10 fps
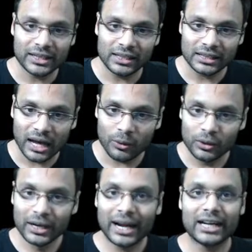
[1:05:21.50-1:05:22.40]
till
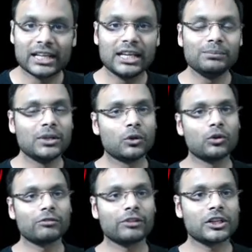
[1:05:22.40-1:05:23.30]
now and keep the
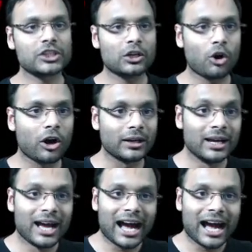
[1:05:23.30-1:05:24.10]
notification on.